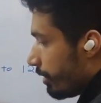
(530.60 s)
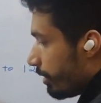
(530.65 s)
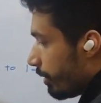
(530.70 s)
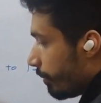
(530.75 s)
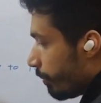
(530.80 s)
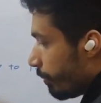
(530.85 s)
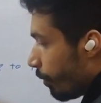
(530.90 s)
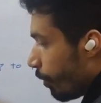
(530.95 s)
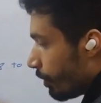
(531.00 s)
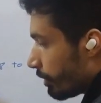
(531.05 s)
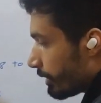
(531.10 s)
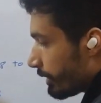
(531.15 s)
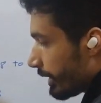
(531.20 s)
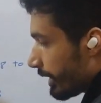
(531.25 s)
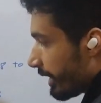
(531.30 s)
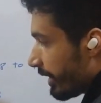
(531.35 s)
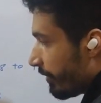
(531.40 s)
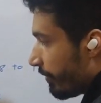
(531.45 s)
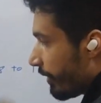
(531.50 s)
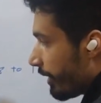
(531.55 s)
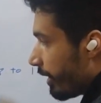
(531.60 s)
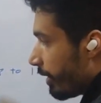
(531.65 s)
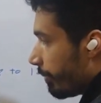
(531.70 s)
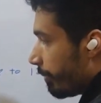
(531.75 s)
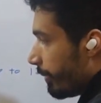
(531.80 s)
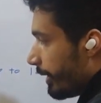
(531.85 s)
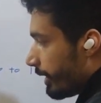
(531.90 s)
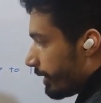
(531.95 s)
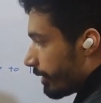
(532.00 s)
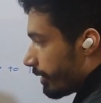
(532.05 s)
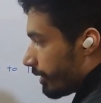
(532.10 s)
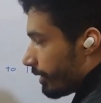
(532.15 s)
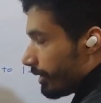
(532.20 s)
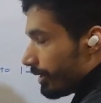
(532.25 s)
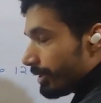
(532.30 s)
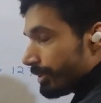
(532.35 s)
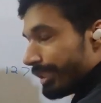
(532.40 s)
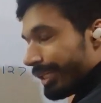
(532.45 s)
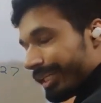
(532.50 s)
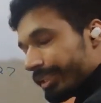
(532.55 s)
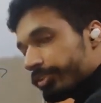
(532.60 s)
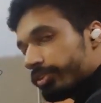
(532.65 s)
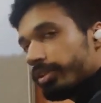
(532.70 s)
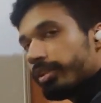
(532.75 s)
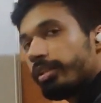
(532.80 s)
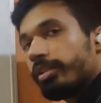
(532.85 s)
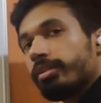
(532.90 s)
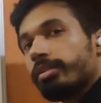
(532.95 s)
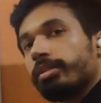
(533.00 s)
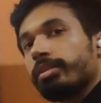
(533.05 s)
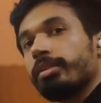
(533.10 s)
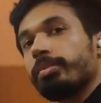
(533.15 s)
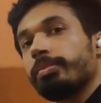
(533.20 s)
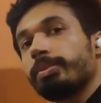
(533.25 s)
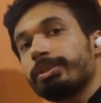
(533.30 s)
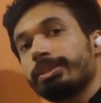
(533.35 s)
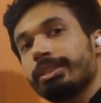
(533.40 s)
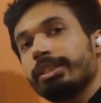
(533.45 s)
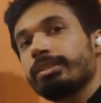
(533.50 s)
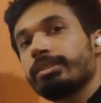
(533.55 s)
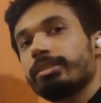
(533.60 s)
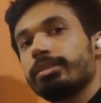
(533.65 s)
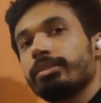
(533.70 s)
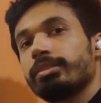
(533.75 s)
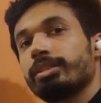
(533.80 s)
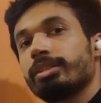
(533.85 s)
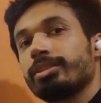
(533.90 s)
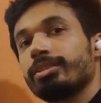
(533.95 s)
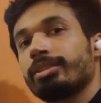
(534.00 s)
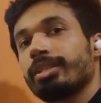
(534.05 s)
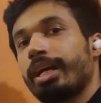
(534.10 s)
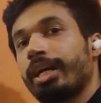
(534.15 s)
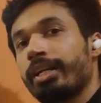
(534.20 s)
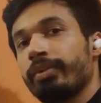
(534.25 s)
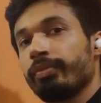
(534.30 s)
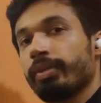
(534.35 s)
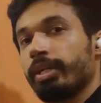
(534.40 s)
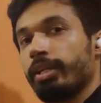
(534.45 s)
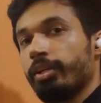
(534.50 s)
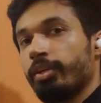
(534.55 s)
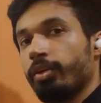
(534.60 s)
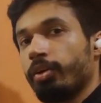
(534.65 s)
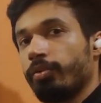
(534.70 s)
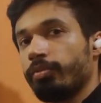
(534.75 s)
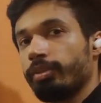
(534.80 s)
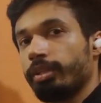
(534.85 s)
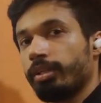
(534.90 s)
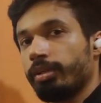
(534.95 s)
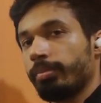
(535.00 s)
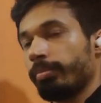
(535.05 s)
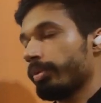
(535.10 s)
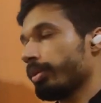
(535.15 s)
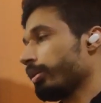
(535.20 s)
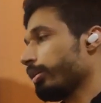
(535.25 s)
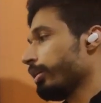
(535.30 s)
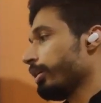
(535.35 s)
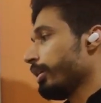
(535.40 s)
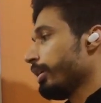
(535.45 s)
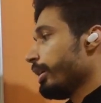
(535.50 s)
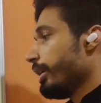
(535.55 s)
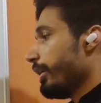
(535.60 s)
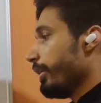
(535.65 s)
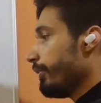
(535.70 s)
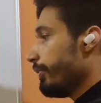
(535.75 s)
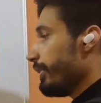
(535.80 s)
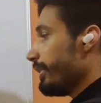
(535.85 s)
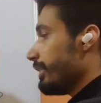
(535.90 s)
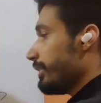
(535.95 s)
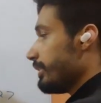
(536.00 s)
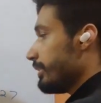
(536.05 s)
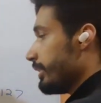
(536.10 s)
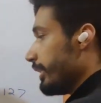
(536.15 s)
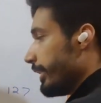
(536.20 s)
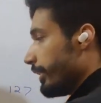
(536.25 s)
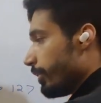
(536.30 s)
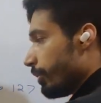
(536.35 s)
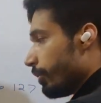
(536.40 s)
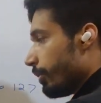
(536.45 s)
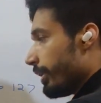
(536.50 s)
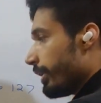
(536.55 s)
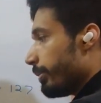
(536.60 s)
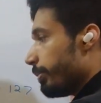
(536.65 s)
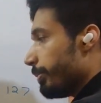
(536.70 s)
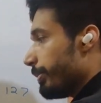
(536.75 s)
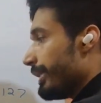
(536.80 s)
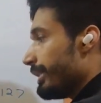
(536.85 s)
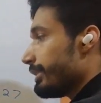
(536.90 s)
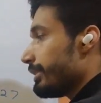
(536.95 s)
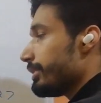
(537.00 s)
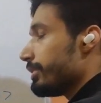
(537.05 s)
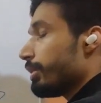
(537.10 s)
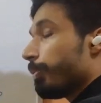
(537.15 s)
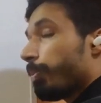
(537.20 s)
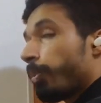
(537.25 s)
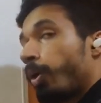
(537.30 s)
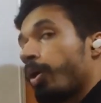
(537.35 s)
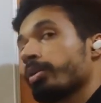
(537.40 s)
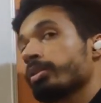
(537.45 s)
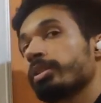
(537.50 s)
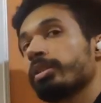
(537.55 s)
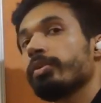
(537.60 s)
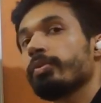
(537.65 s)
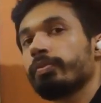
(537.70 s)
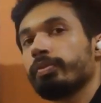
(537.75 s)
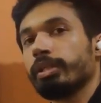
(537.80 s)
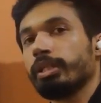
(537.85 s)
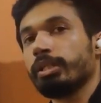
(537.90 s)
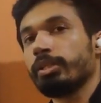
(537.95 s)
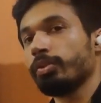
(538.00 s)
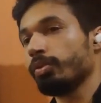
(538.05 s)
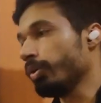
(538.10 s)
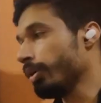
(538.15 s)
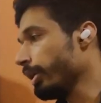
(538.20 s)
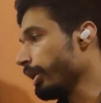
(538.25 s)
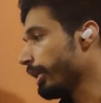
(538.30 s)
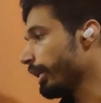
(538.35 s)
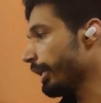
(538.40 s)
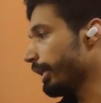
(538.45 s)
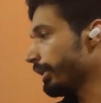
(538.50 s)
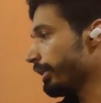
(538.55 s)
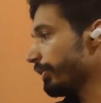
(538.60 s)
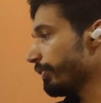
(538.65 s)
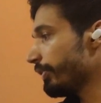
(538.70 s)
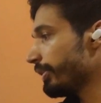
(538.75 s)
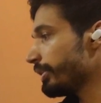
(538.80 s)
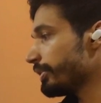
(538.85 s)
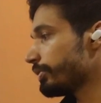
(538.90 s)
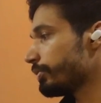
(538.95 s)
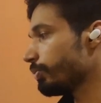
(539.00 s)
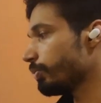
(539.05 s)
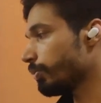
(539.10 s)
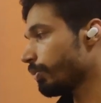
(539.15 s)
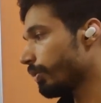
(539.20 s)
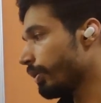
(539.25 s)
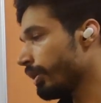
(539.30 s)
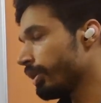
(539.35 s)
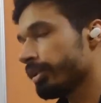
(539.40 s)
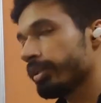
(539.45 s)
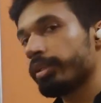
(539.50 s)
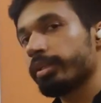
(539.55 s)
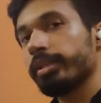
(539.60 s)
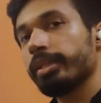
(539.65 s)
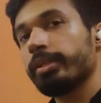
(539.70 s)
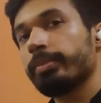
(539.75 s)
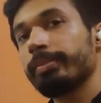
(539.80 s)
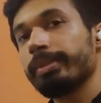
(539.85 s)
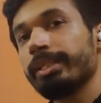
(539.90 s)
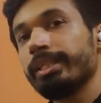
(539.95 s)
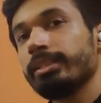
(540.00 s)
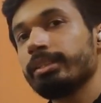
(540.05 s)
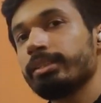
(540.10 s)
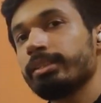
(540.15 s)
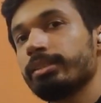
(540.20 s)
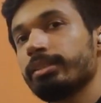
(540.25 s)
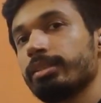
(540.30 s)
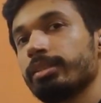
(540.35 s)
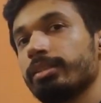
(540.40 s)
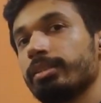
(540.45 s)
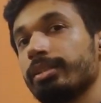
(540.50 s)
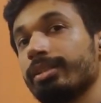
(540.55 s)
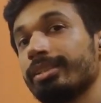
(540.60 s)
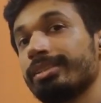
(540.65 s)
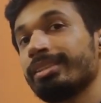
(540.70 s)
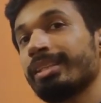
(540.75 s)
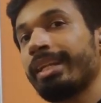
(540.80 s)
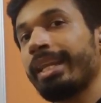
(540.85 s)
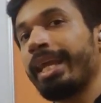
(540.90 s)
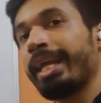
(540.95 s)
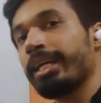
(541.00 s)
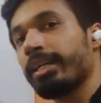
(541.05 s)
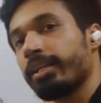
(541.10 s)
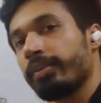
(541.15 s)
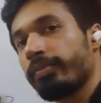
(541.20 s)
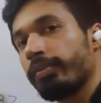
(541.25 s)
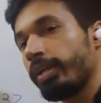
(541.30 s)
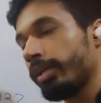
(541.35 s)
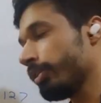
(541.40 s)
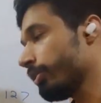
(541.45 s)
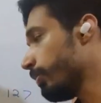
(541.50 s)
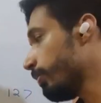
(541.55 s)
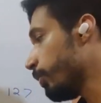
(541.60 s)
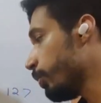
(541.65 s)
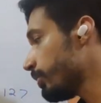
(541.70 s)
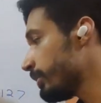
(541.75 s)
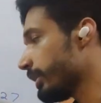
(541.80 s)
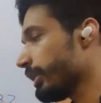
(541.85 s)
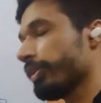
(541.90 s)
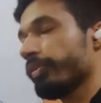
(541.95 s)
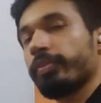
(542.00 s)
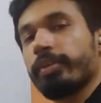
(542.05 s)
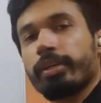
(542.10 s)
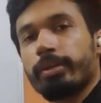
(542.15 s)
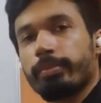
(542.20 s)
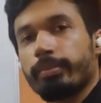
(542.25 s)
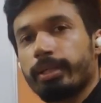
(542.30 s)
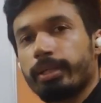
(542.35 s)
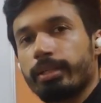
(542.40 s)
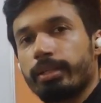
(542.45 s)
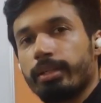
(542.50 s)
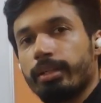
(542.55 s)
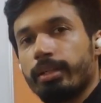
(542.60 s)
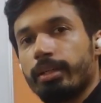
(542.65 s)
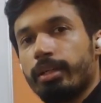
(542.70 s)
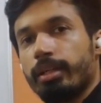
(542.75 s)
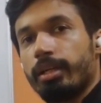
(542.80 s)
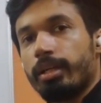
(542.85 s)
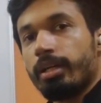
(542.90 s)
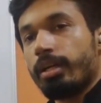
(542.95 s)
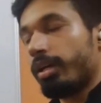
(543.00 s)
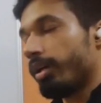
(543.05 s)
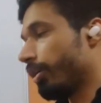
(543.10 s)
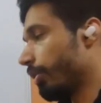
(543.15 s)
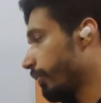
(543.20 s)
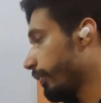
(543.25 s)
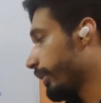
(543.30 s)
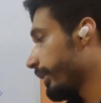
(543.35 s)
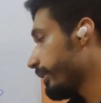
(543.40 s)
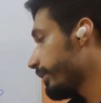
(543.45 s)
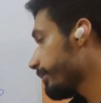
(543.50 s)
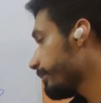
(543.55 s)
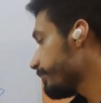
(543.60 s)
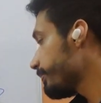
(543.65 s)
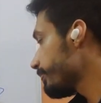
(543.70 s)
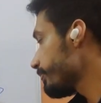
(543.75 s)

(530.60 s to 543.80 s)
the most significant bit actually represents the sign value of the number. If it is 0, it means it's a positive value, and if it is 1, it means it is a negative value, the most significant bit. Alright?